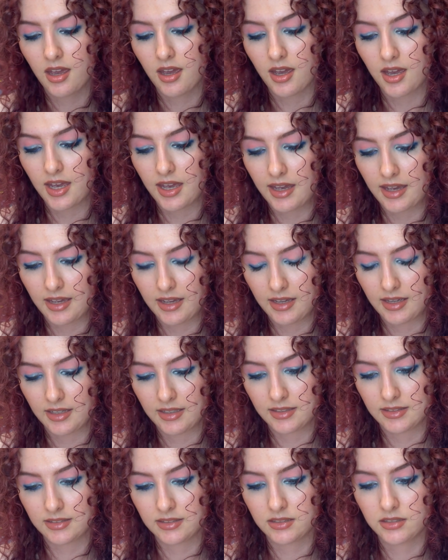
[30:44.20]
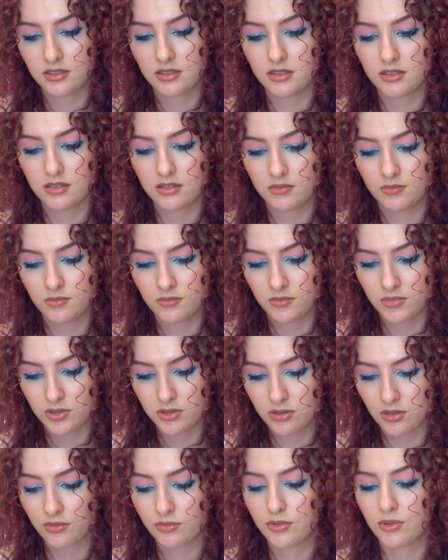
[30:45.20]
and
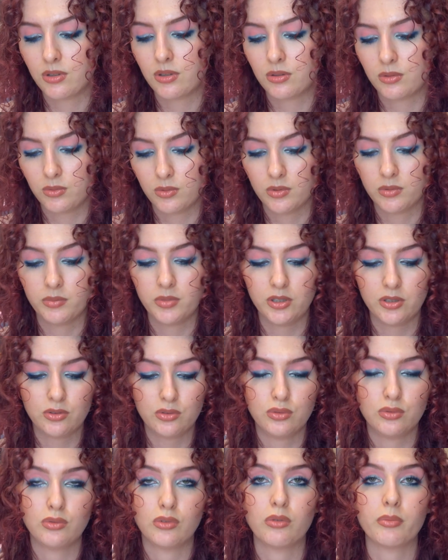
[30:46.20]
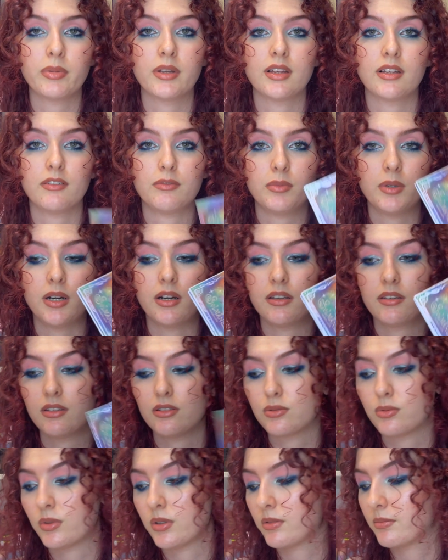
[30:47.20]
soft goal will be to no pan left behind
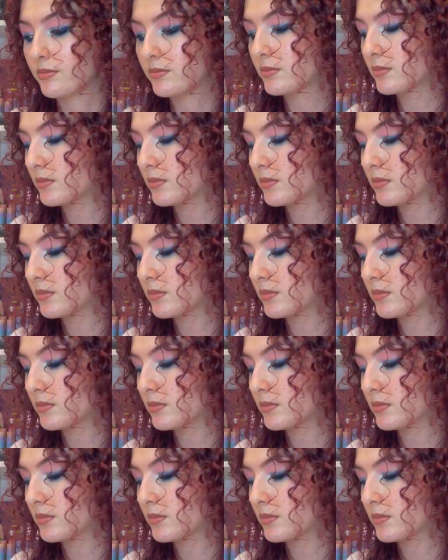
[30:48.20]
this one.